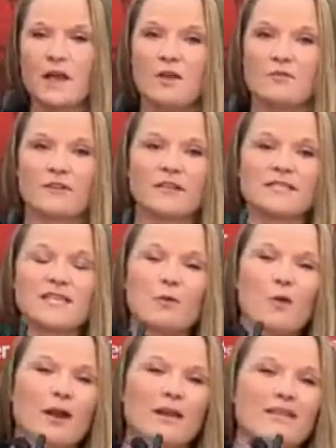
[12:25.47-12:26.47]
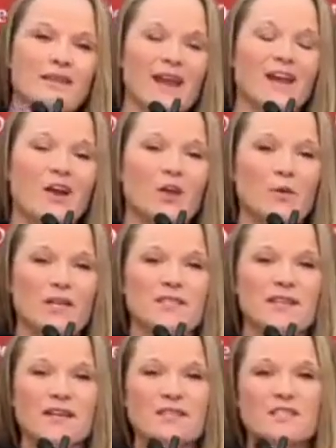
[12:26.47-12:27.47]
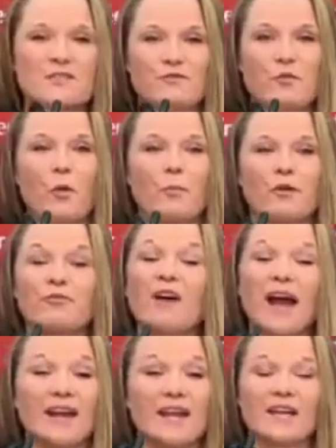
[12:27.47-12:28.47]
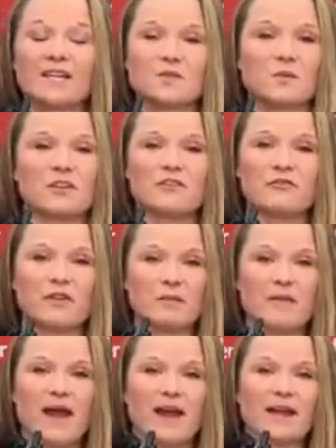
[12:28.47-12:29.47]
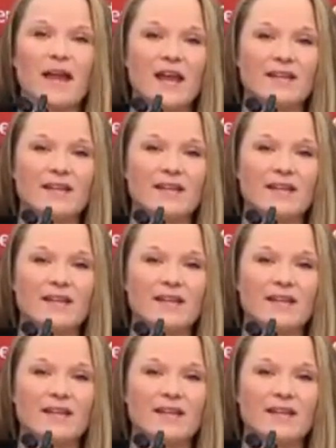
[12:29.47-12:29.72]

For this, I want to thank our residents for providing us with the feedback